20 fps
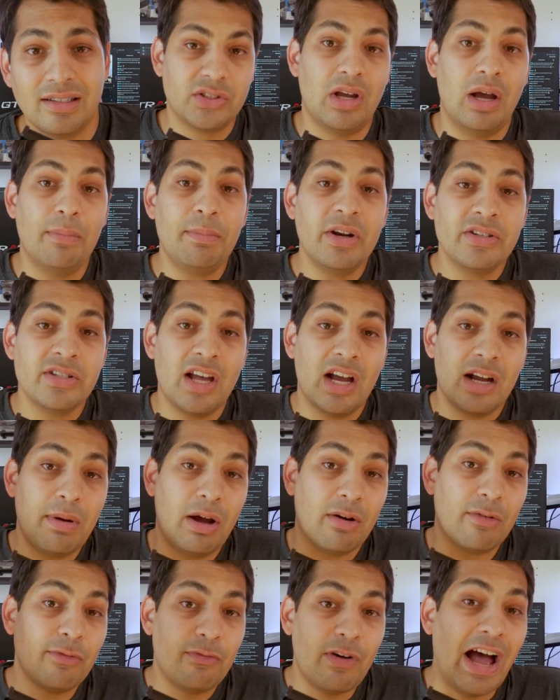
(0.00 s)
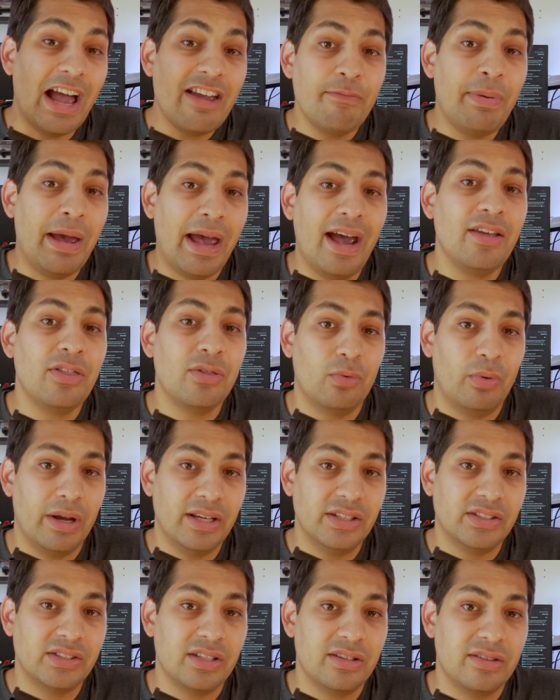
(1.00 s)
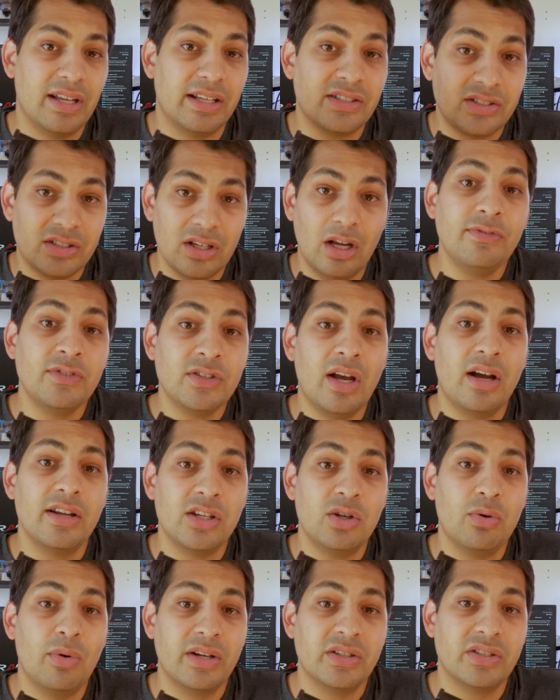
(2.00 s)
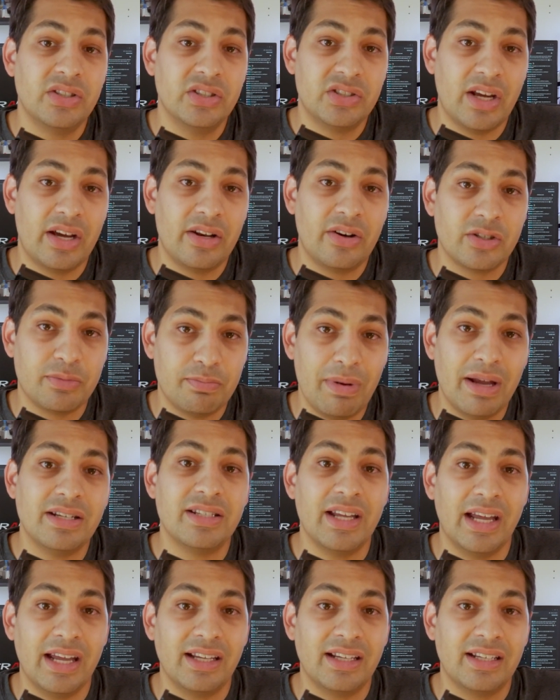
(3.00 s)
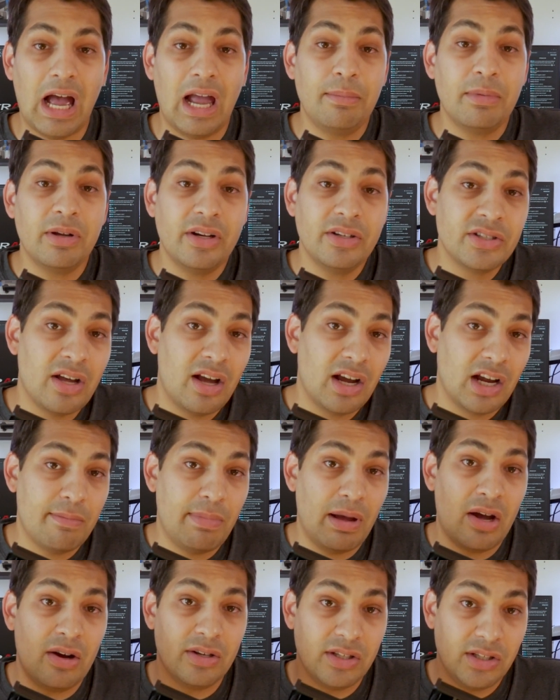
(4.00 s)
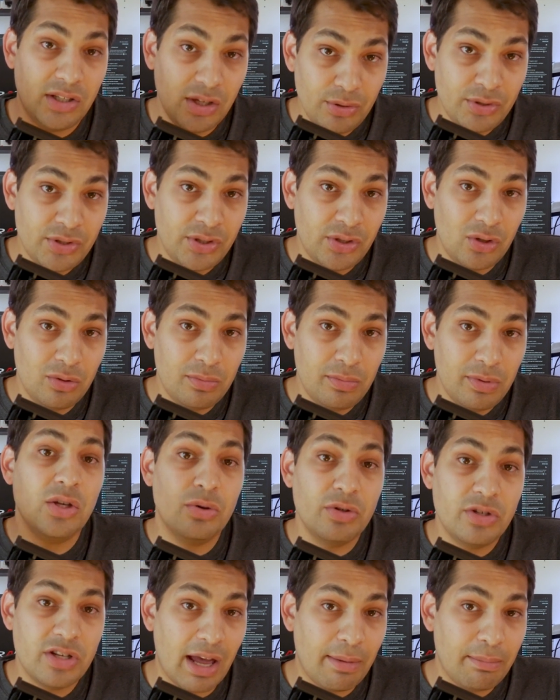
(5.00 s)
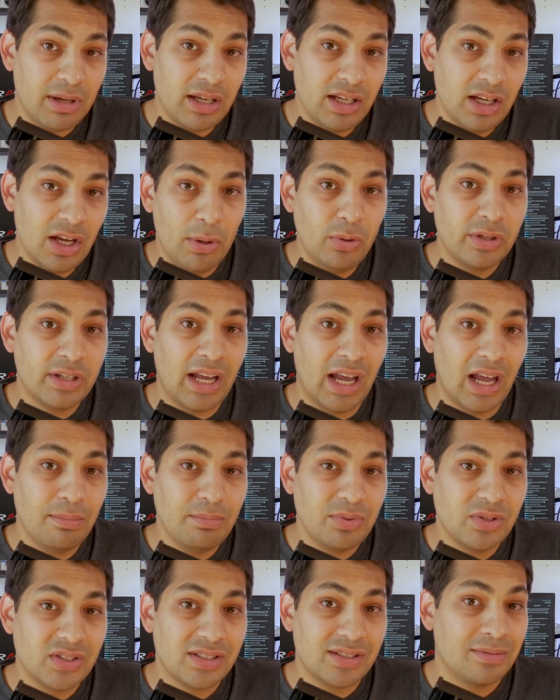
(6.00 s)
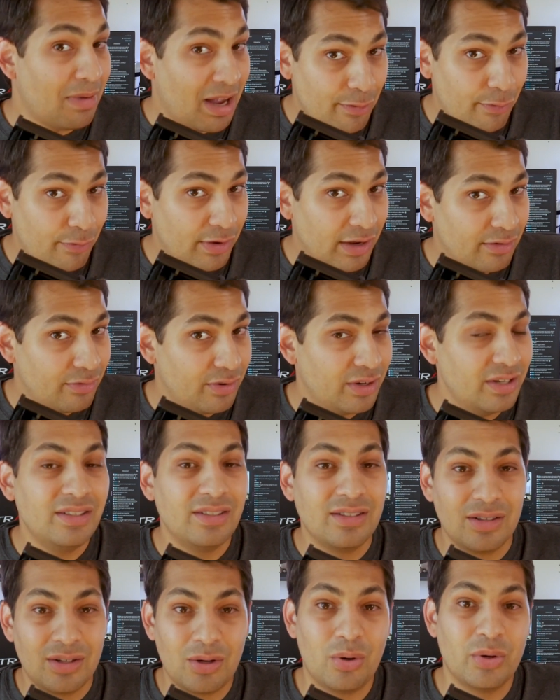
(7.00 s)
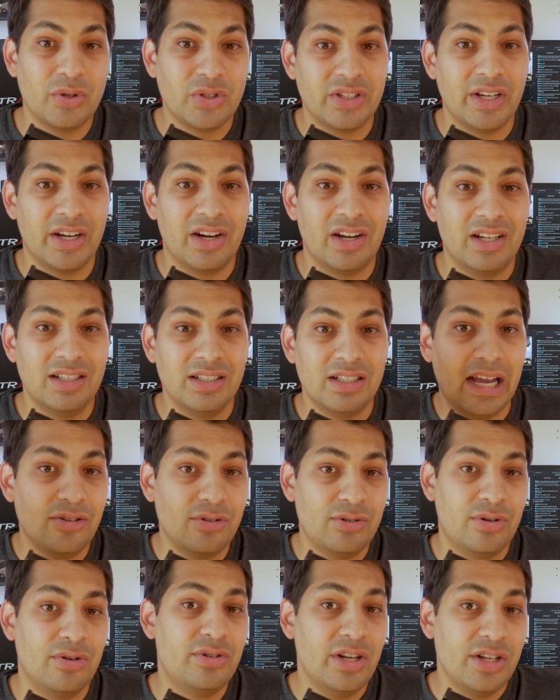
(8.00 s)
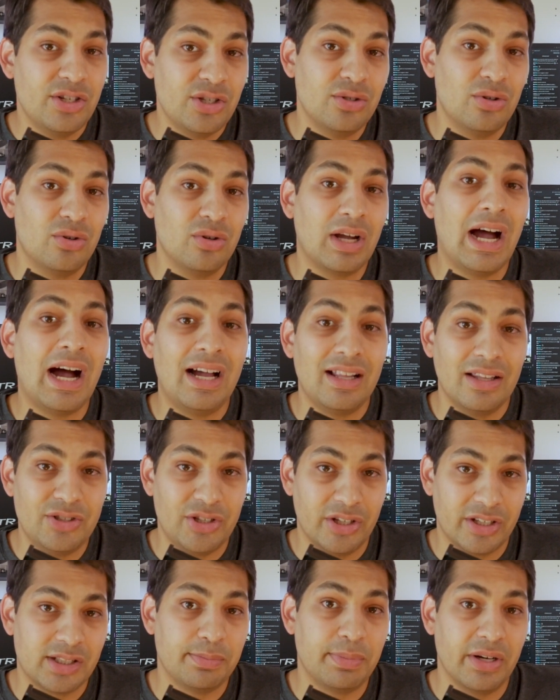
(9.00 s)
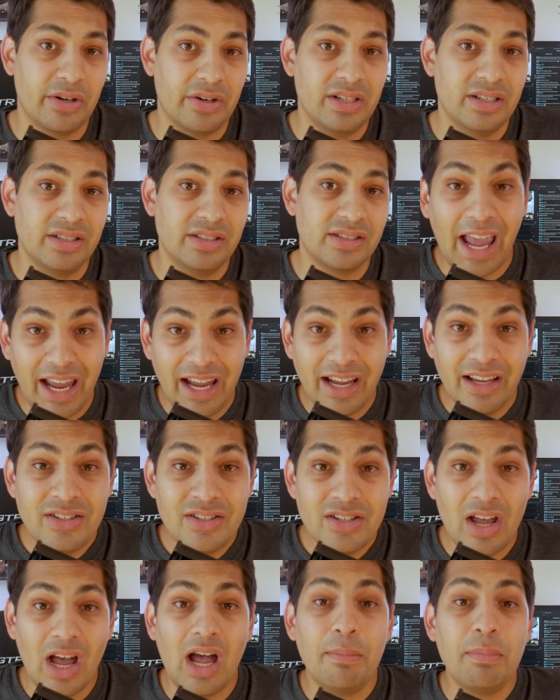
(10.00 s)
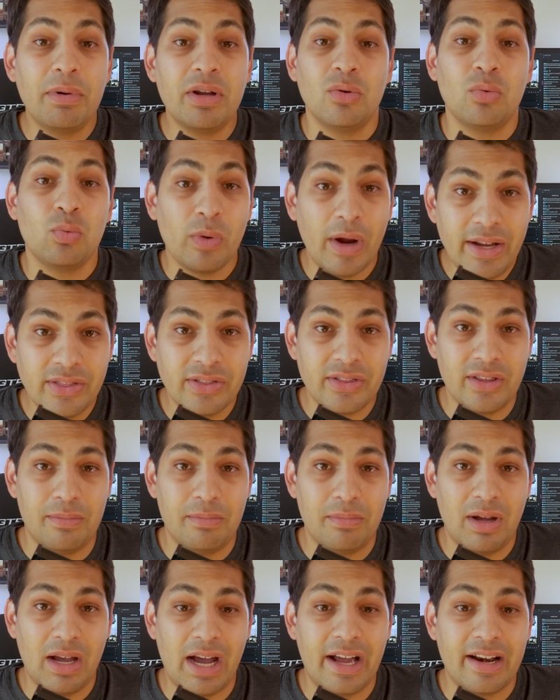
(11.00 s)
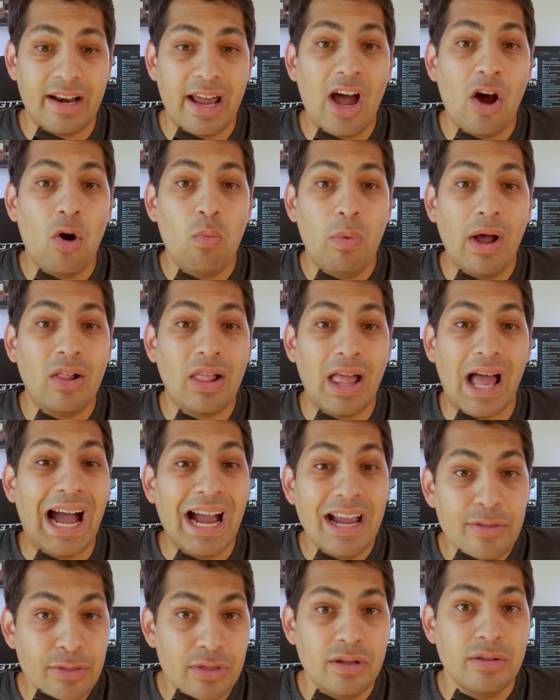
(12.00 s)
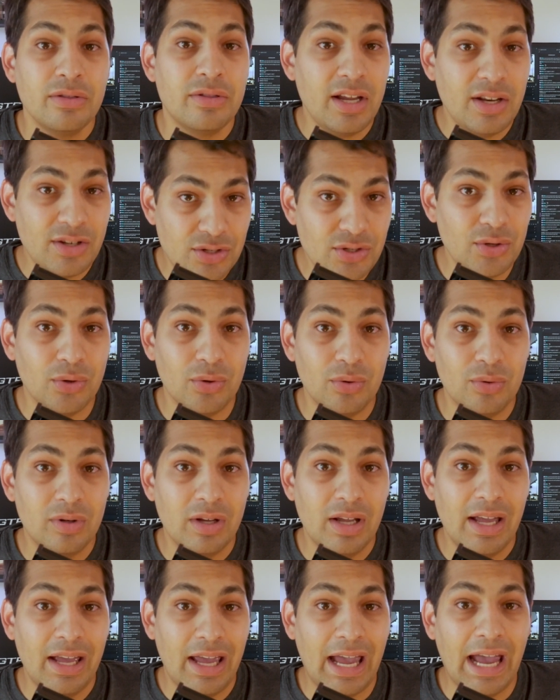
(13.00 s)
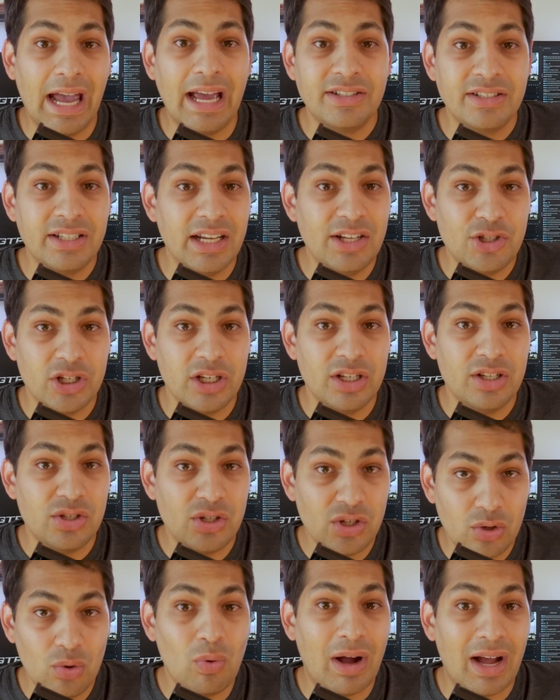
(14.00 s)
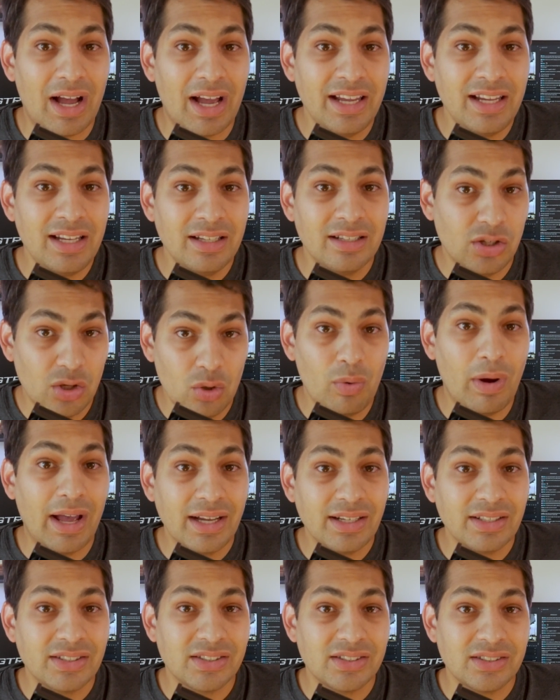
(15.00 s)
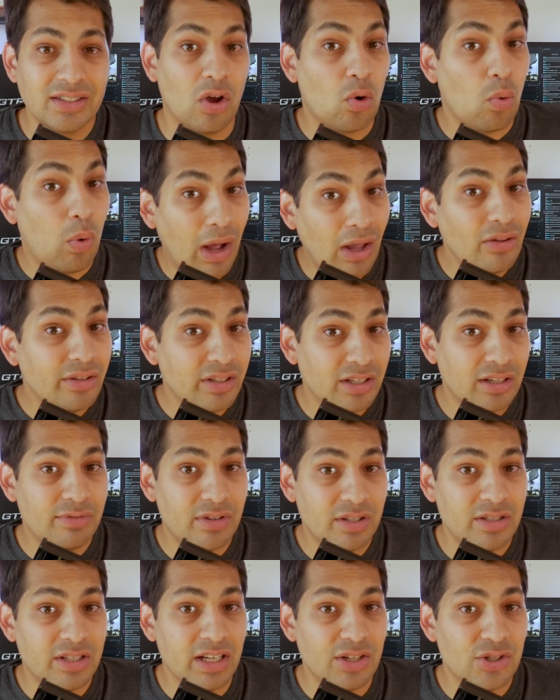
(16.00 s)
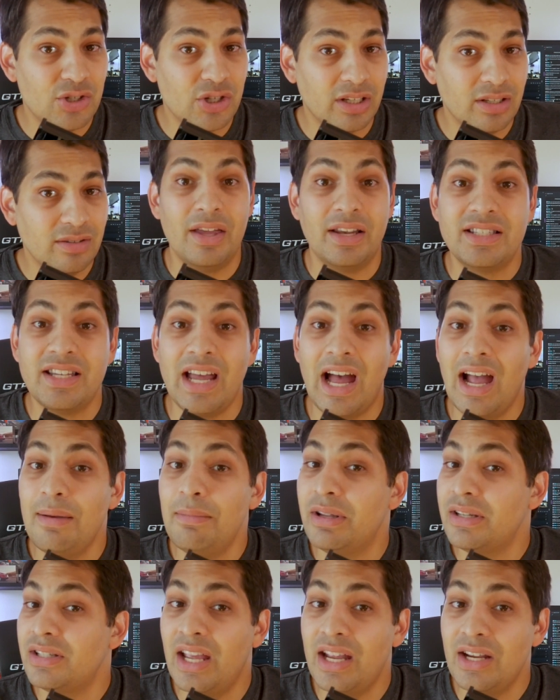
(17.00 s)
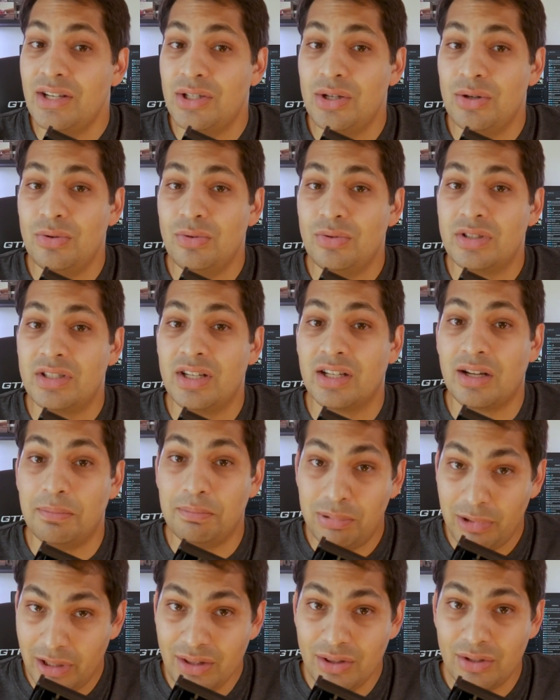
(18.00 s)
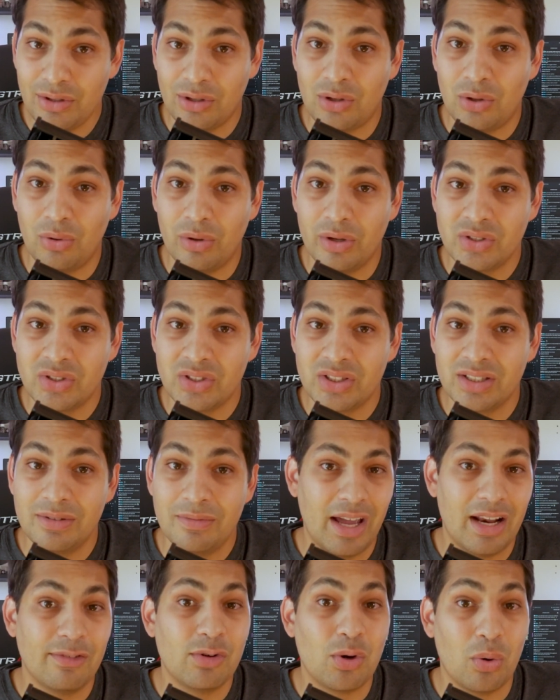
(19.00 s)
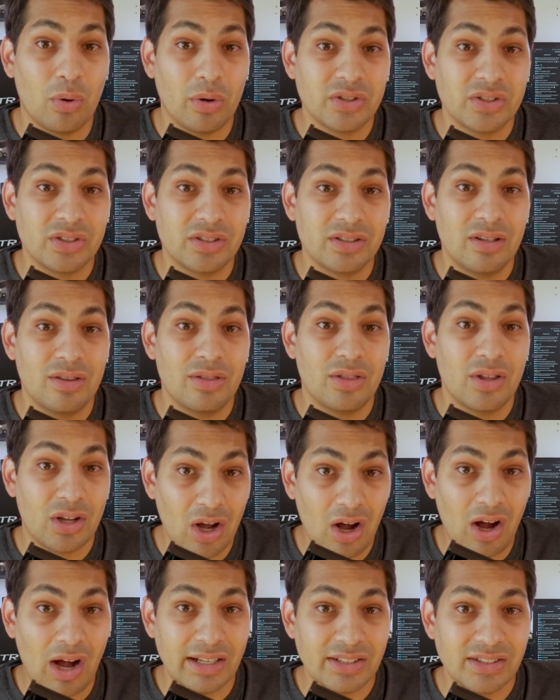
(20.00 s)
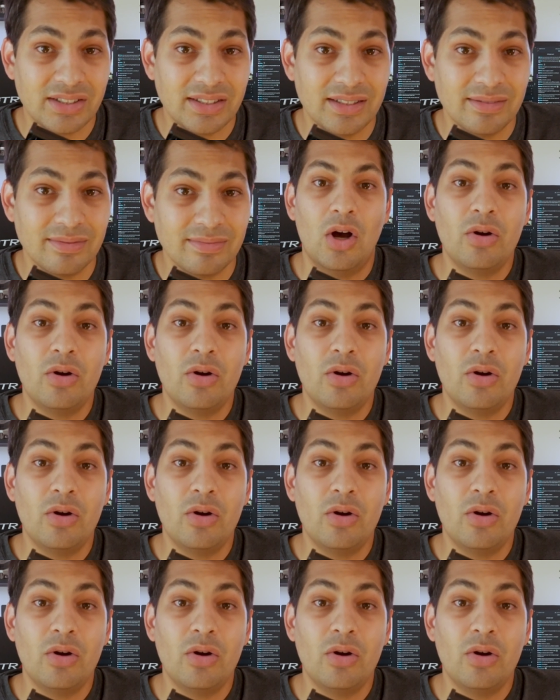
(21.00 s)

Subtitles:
So I'm going to talk about 5 pathways that self-taught UX designers may take. I'm going to talk about YouTube, Udemy, bootcamps, my favorite, Coursera, and a traditional college experience. And I'm going to rate them on how well I think they do at teaching UI, UX, the quality of the teaching, the time it takes you to complete their course, and of course, the cost.